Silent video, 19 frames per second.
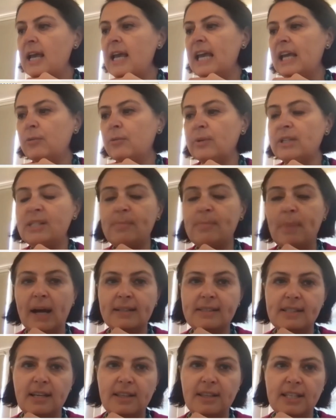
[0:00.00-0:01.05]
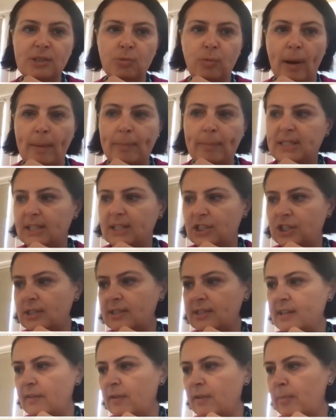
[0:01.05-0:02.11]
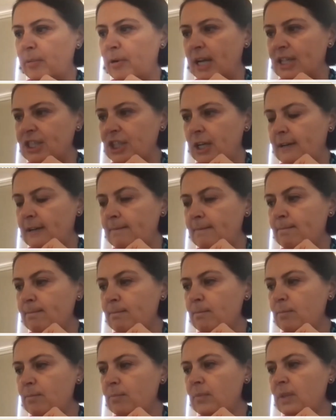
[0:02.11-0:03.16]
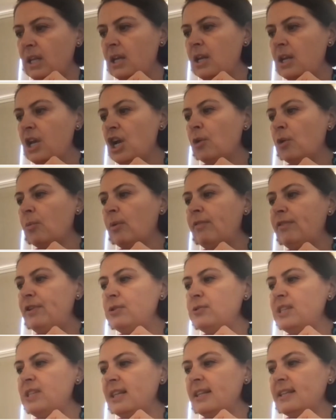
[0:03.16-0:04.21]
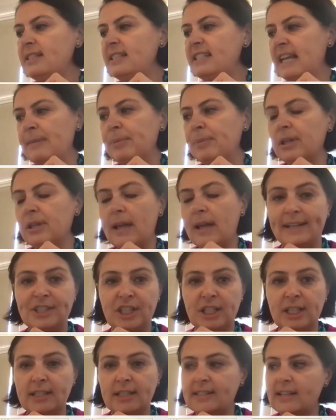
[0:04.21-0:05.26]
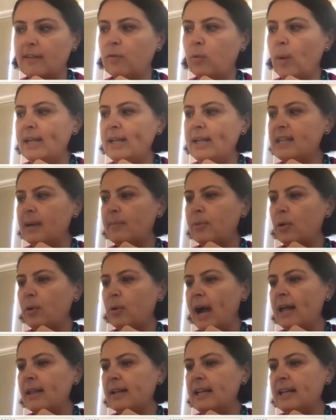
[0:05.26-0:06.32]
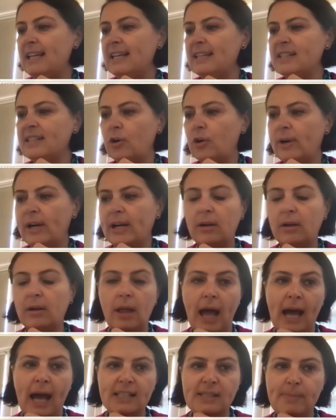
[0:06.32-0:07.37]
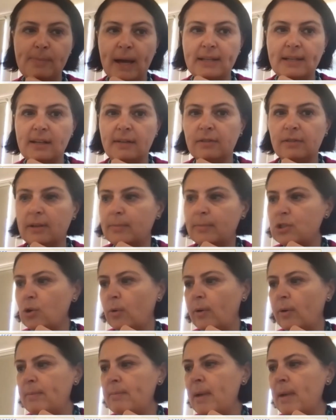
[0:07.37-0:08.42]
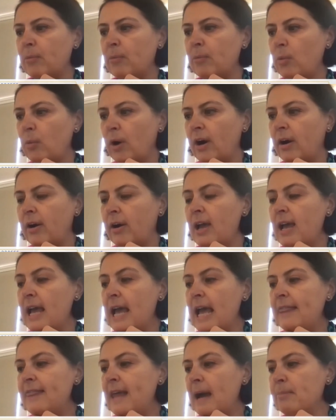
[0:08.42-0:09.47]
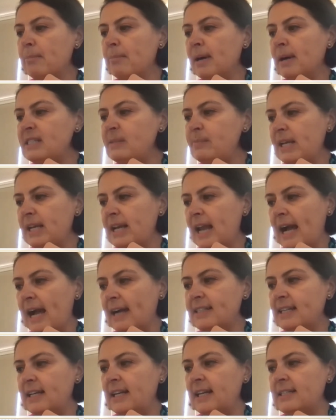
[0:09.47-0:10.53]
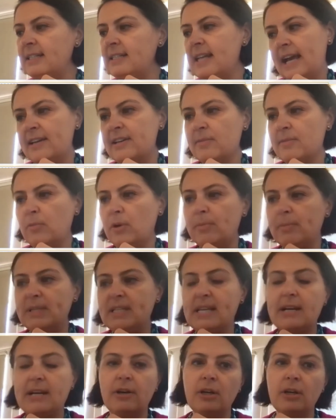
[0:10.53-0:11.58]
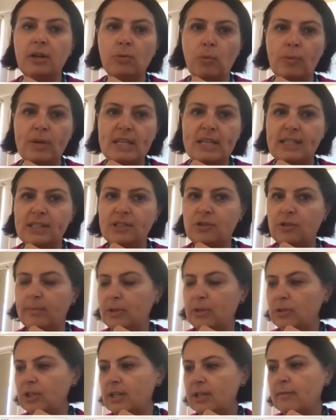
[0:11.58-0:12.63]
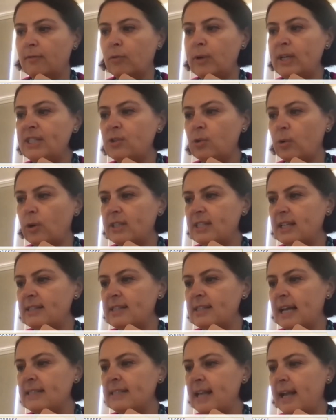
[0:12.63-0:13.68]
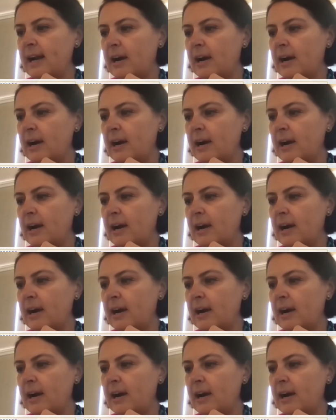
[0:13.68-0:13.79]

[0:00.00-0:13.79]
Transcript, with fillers: in response to these repetitions of oppression. Refusing the stable logics of white temporality is a critical aspect of liberatory memory work that must be enacted in tandem with material redistribution of resources, as I